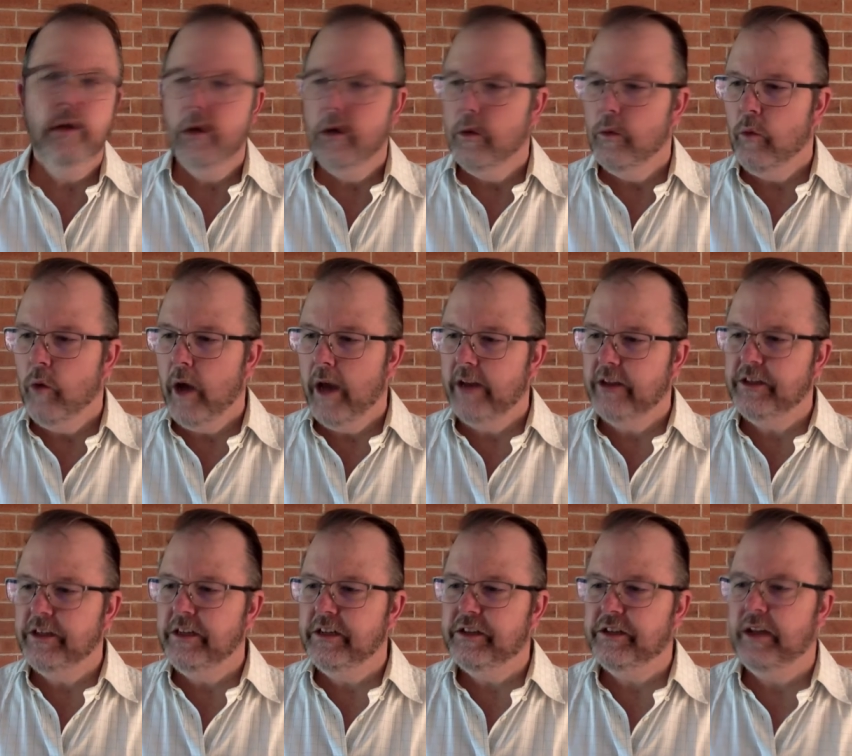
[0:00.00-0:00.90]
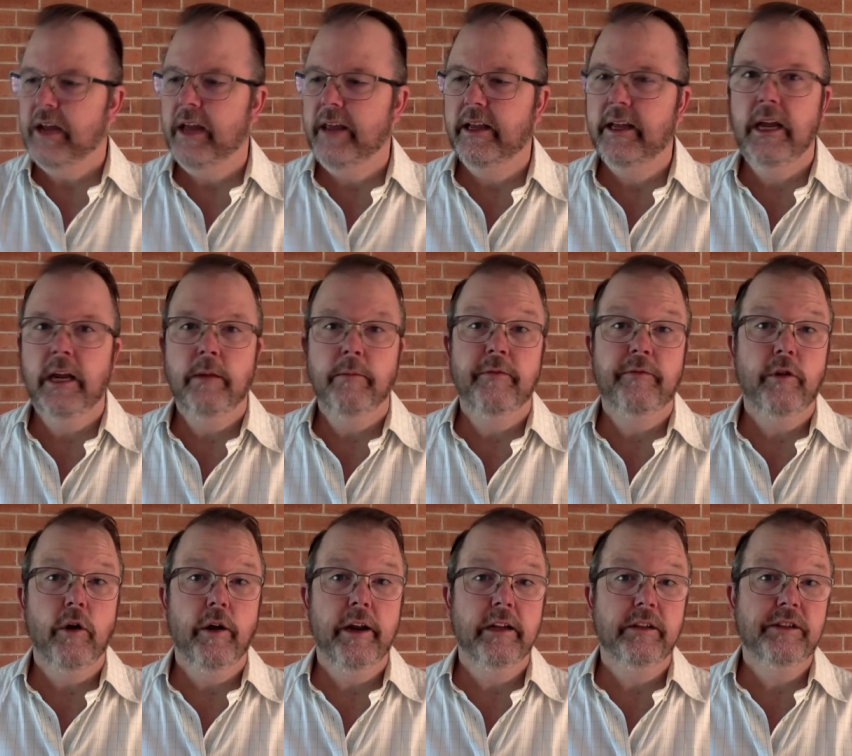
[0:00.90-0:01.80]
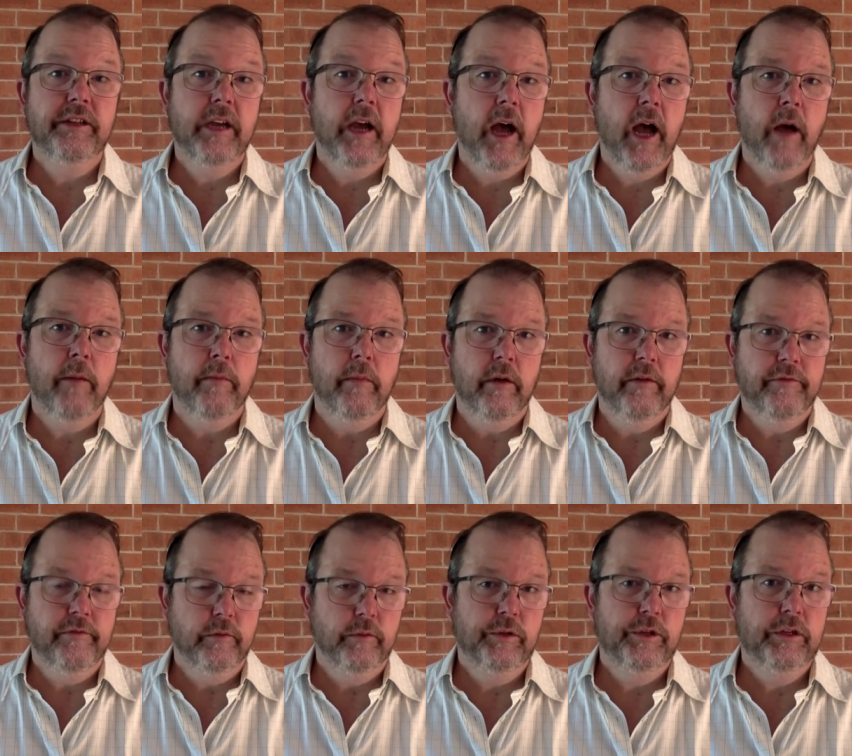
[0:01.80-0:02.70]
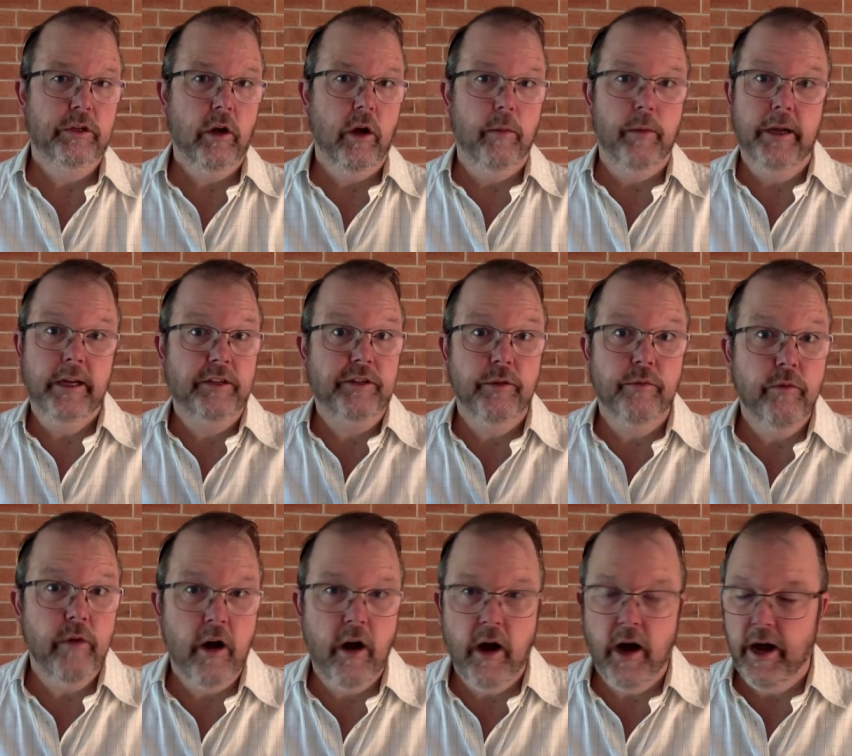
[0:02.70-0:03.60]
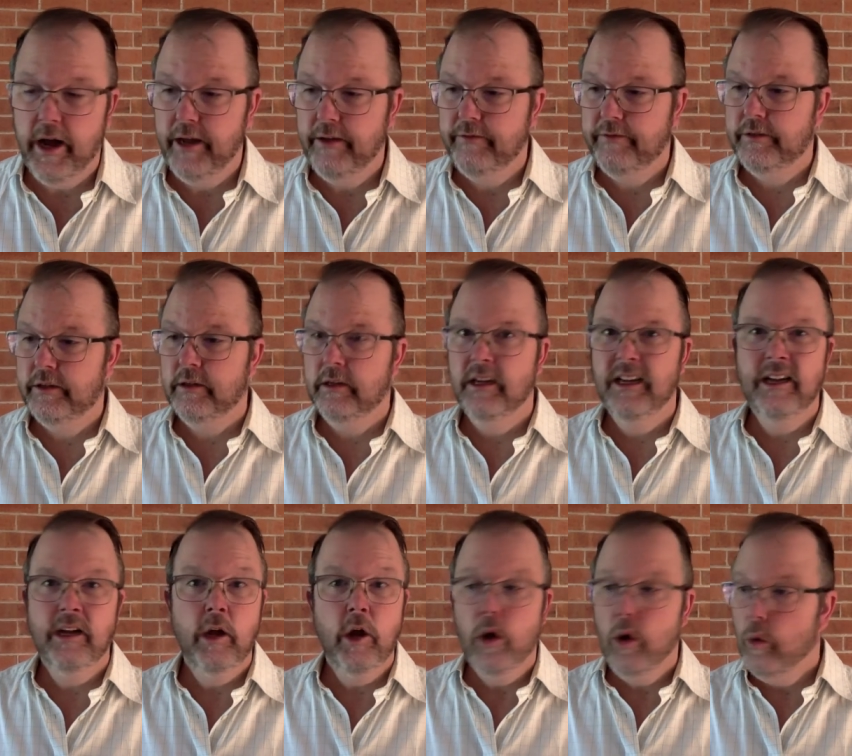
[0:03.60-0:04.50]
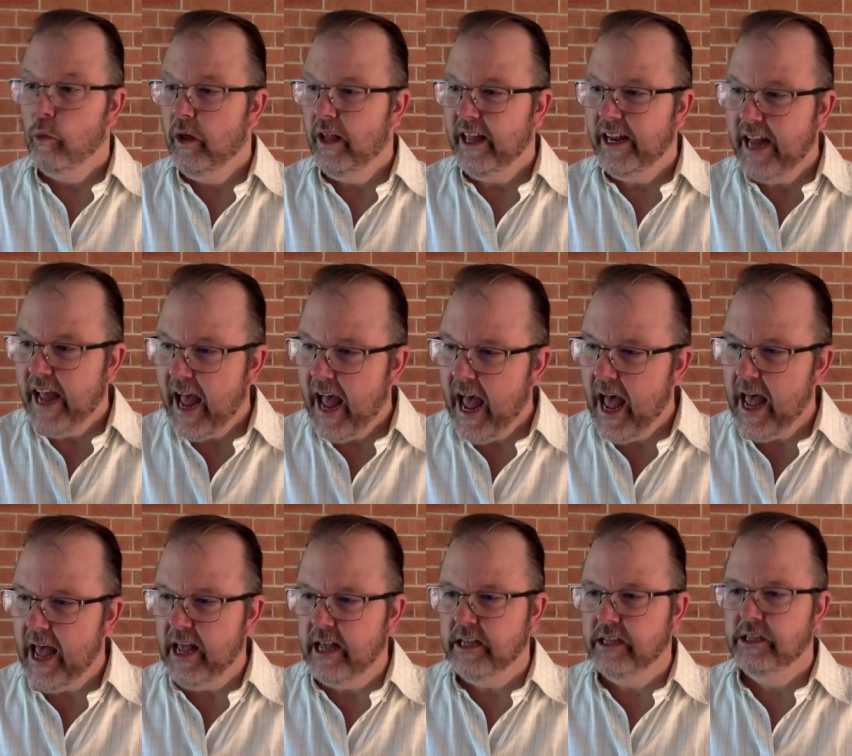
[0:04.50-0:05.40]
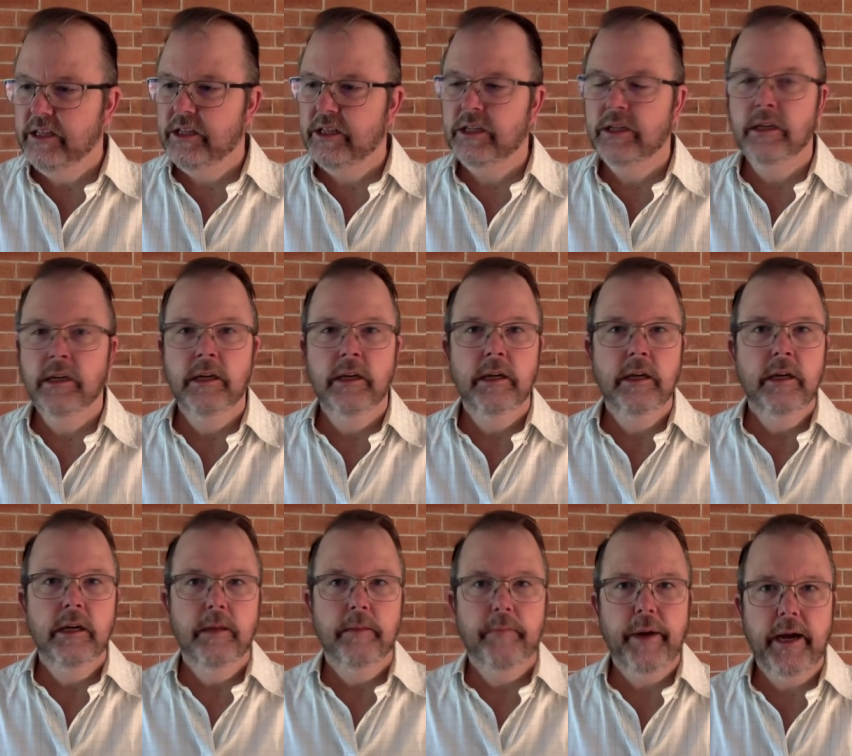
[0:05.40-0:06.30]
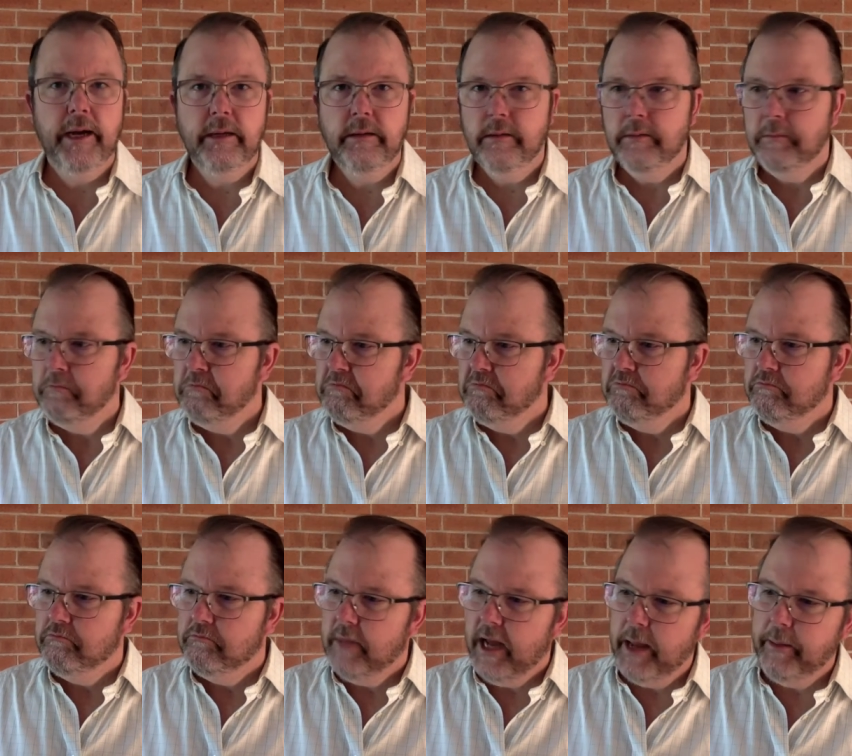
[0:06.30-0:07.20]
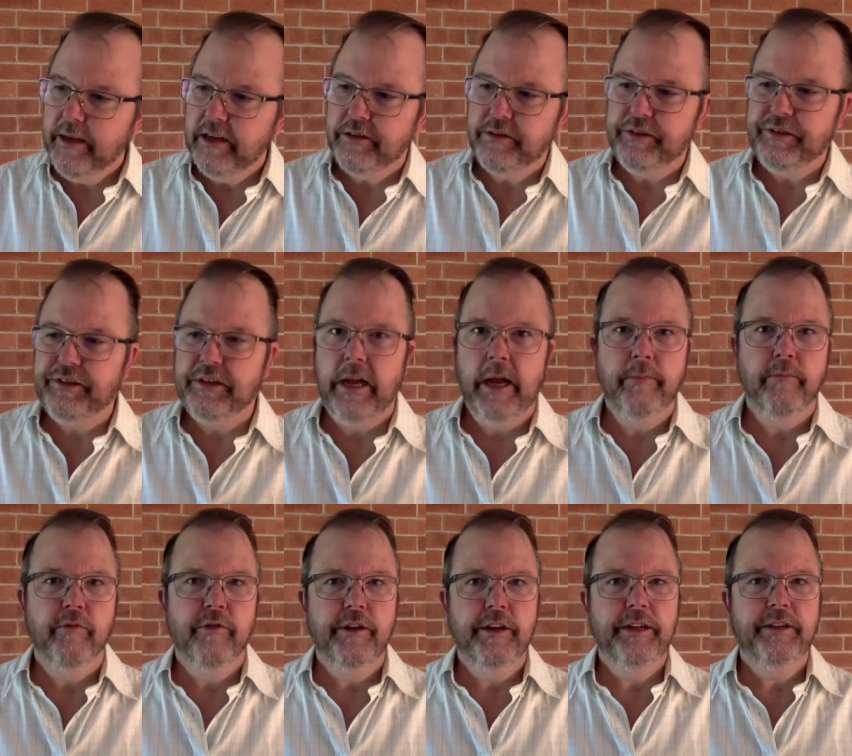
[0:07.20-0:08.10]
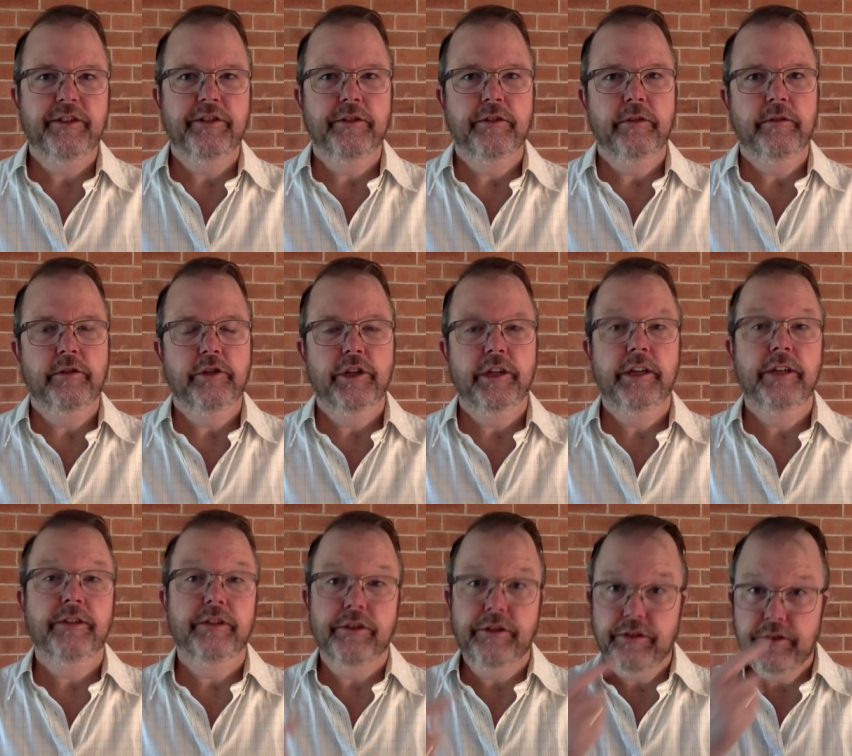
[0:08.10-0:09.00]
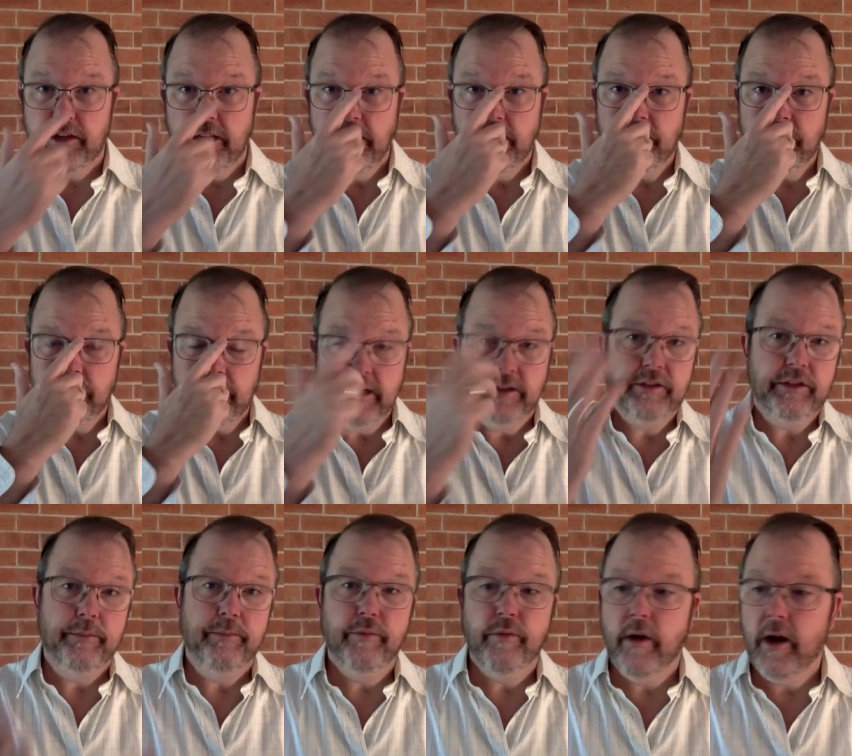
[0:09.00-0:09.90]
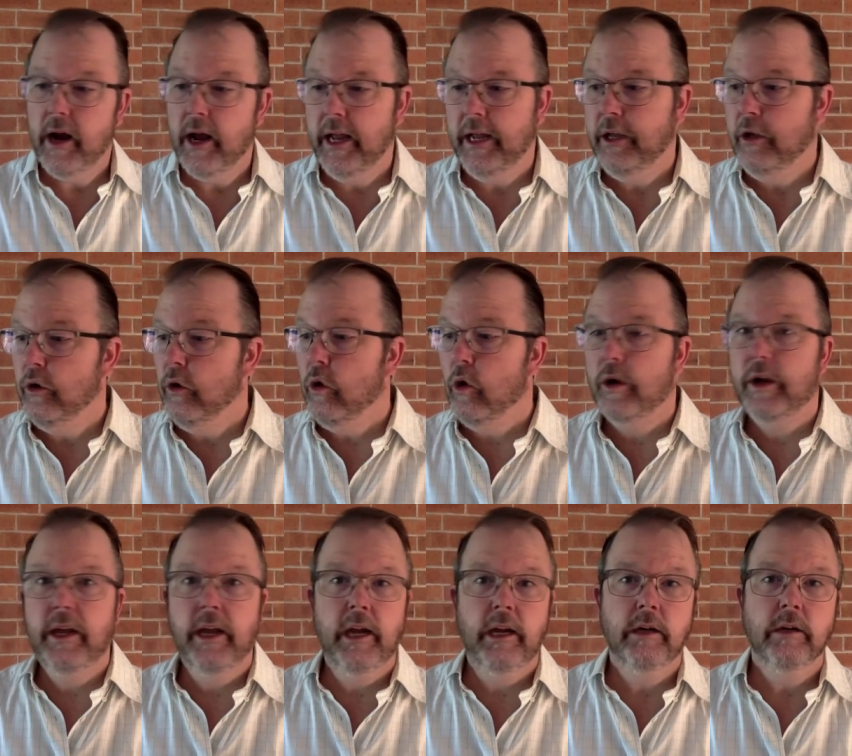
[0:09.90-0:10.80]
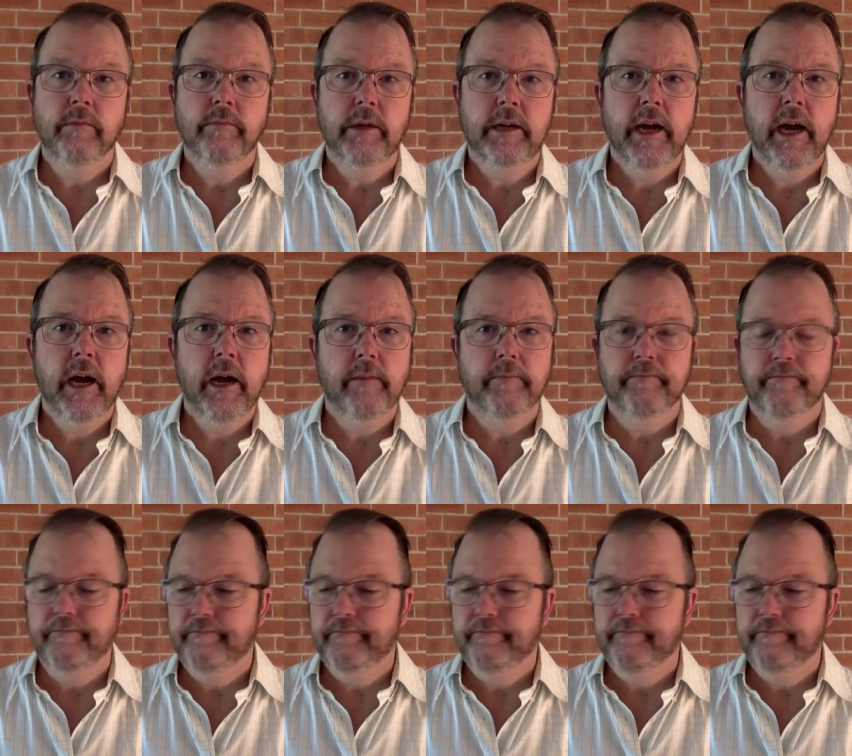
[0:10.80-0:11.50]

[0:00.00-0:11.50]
Why doesn't it say the kingdom of God has come, full stop? It's arrived. Well, it has, but maybe it's the same reason Jesus teaches us to pray, Your kingdom come.